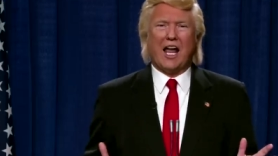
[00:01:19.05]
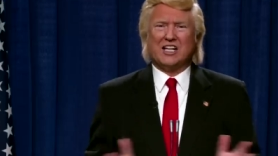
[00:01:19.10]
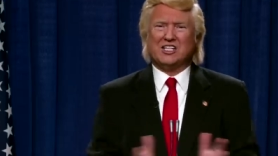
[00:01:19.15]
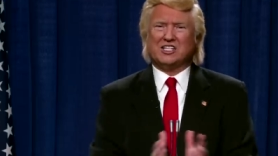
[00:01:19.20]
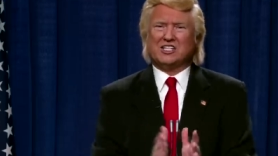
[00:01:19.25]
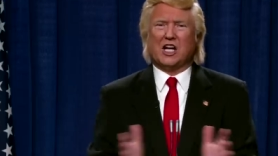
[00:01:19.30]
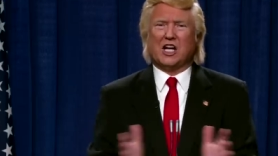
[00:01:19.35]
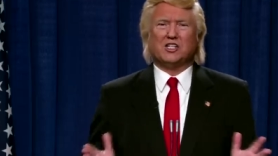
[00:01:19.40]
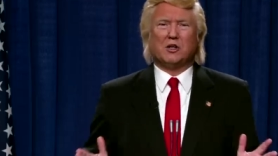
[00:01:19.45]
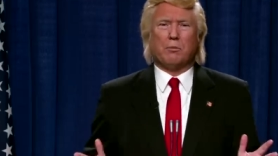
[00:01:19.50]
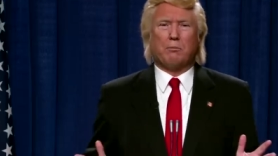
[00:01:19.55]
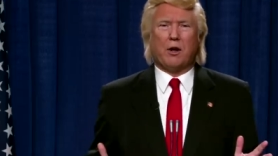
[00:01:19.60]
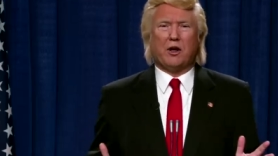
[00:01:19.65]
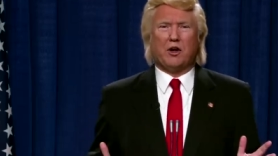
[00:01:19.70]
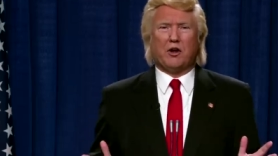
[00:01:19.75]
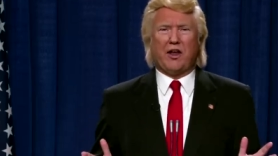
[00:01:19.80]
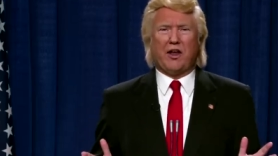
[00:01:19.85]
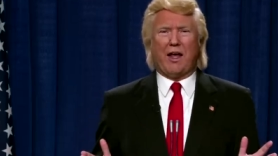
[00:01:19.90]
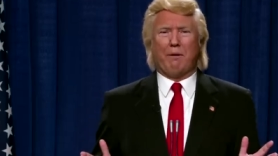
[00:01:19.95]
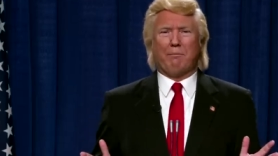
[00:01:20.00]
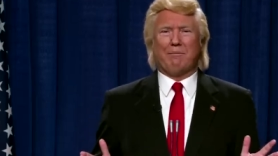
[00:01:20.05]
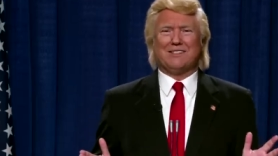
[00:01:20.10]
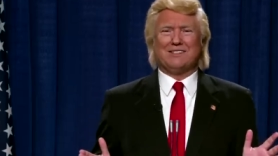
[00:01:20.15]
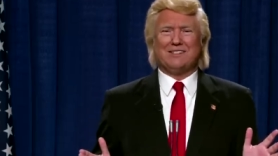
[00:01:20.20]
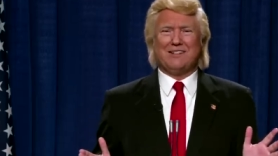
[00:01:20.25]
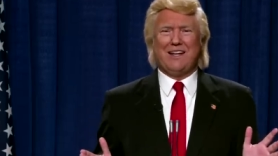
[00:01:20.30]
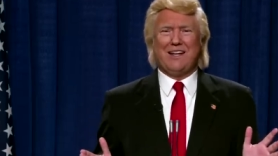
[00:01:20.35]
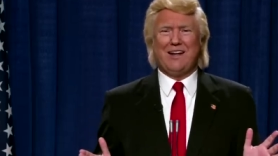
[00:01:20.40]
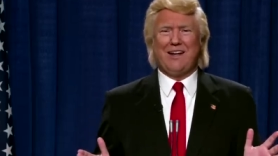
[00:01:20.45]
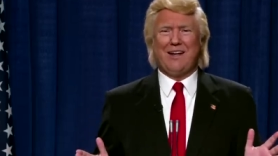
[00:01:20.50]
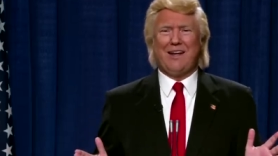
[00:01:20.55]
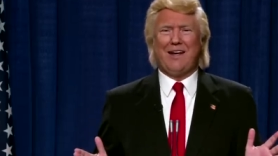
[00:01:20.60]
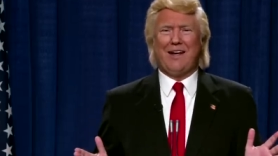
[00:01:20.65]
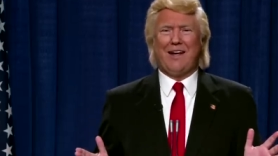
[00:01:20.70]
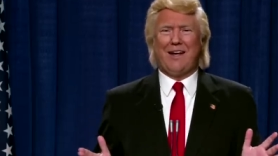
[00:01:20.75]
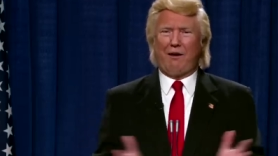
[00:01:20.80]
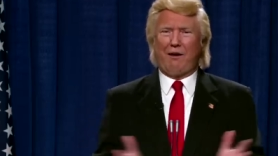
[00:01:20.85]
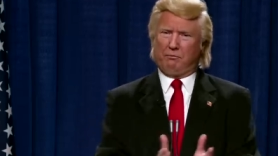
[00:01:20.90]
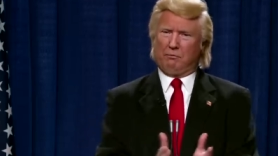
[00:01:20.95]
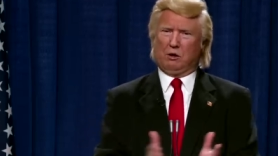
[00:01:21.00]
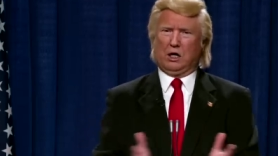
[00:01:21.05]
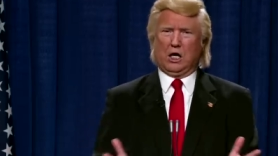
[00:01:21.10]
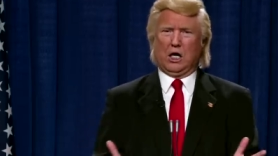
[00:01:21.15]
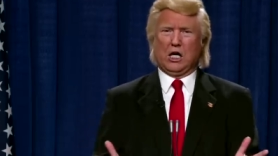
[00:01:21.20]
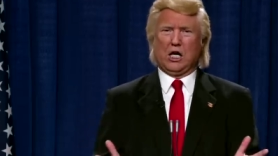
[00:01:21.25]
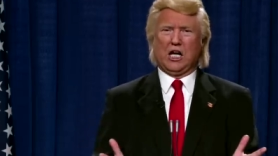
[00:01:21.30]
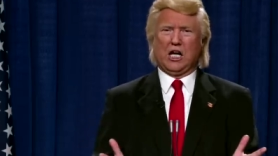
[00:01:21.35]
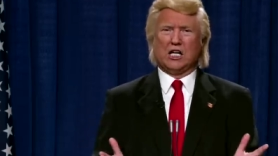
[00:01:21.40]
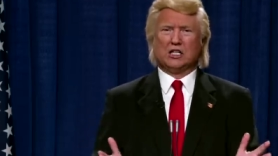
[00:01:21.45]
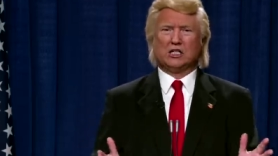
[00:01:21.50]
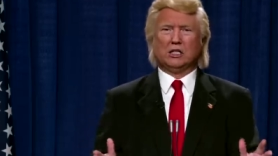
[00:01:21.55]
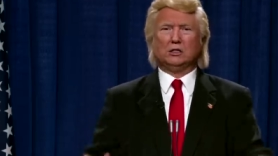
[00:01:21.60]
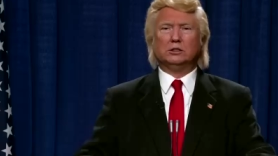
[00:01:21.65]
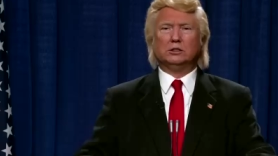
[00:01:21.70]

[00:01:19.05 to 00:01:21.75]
It's such a better name, isn't it? It really is.